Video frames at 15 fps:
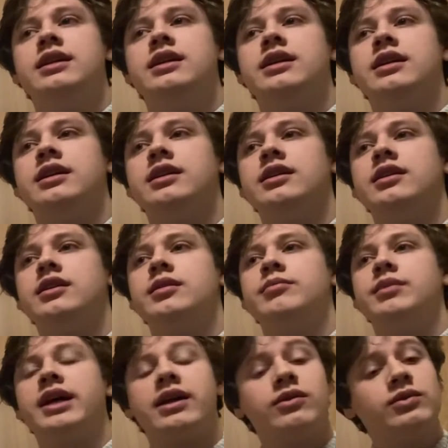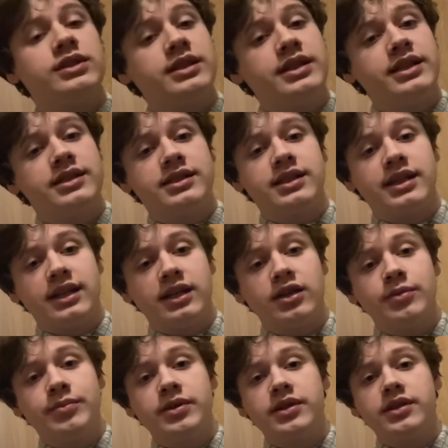Not only is it going to
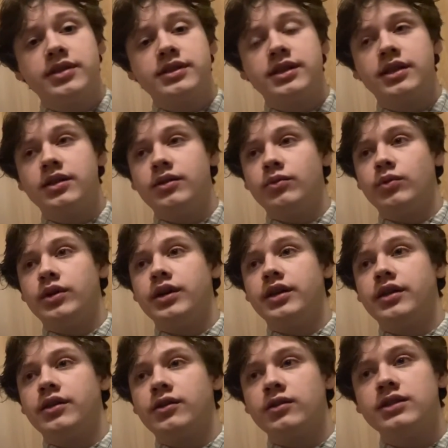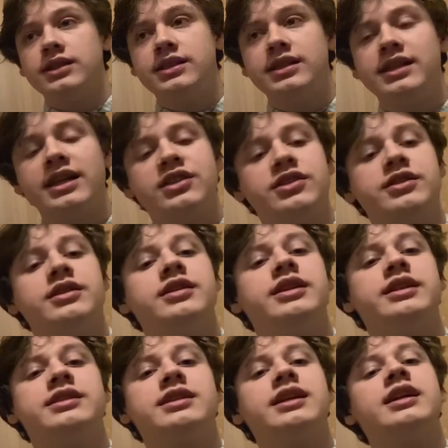help us with early detection,
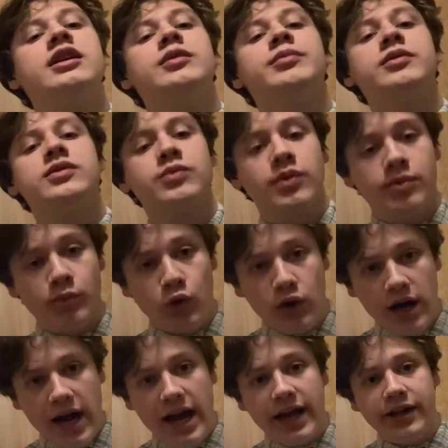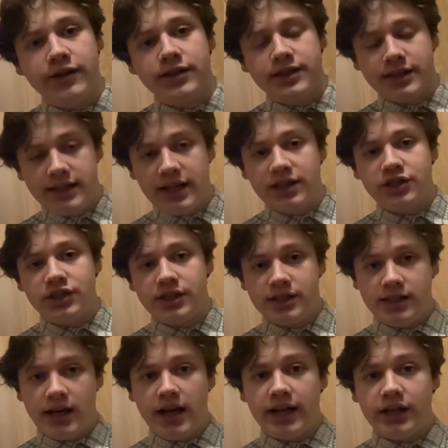it's going to help us with more accurate detection and
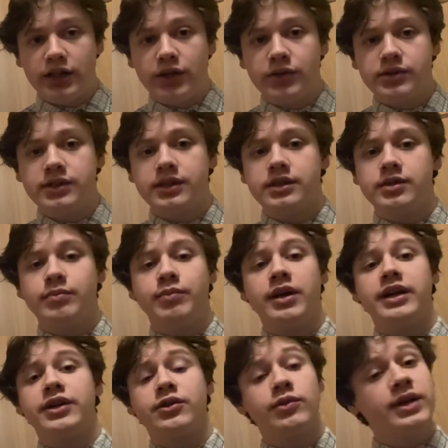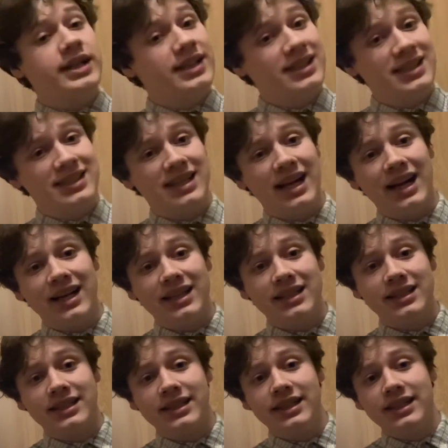diagnosis. By creating these
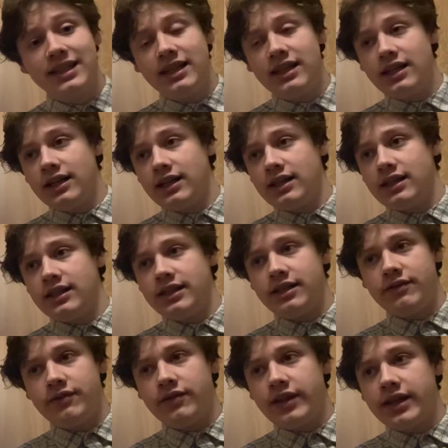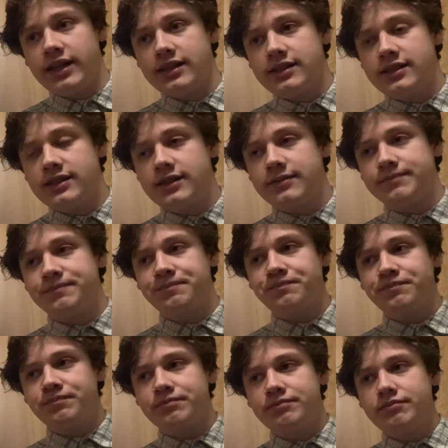highly advanced
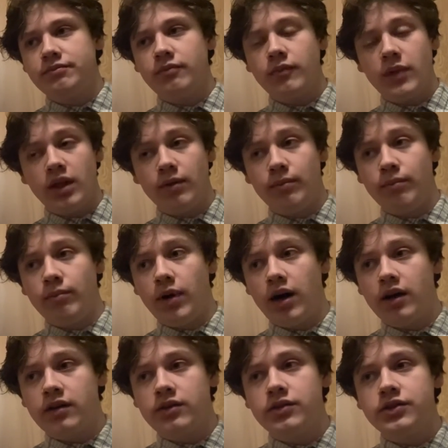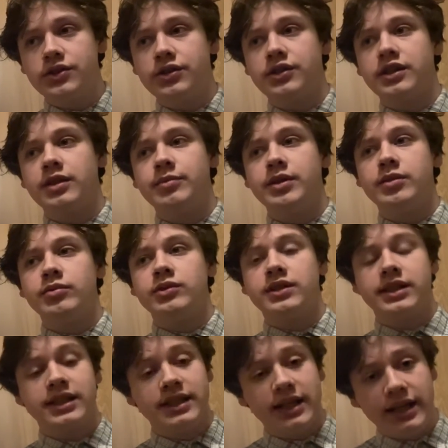models, you're going to be able to
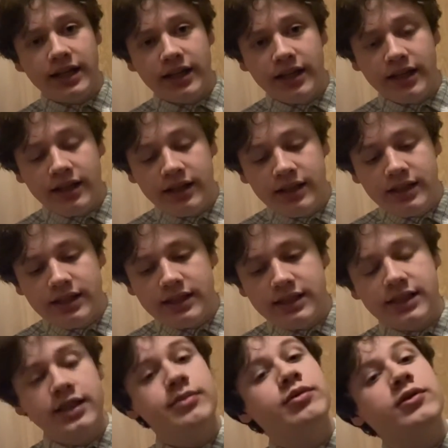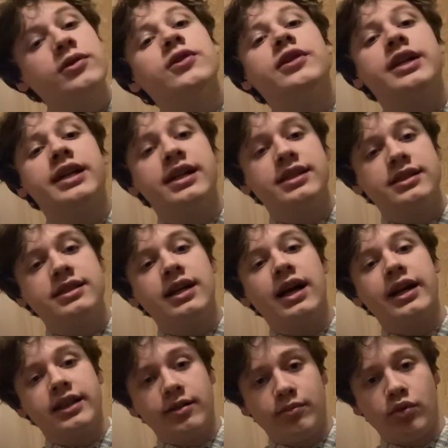get a deeper look
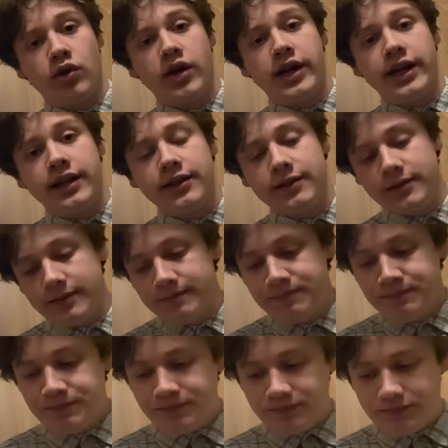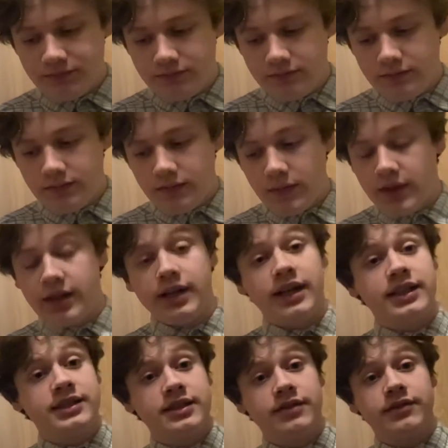inside the brain. The
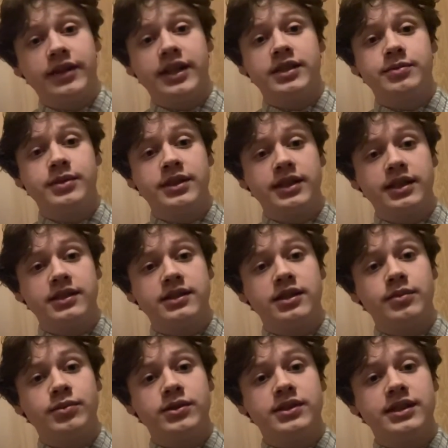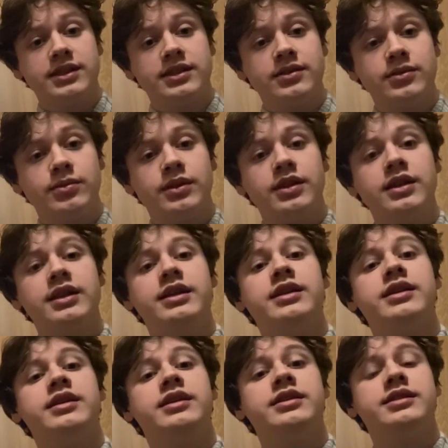next advancement that it's going to present us with
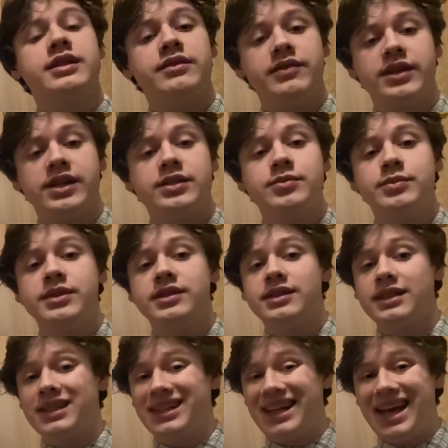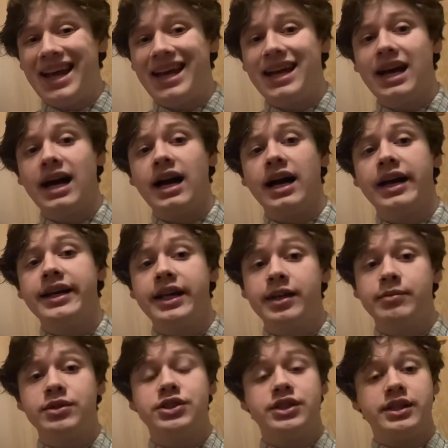is advancements in AI and
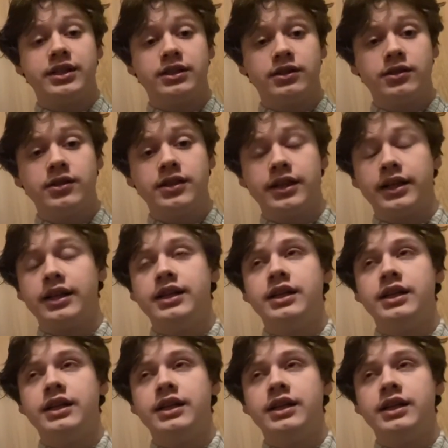machine learning.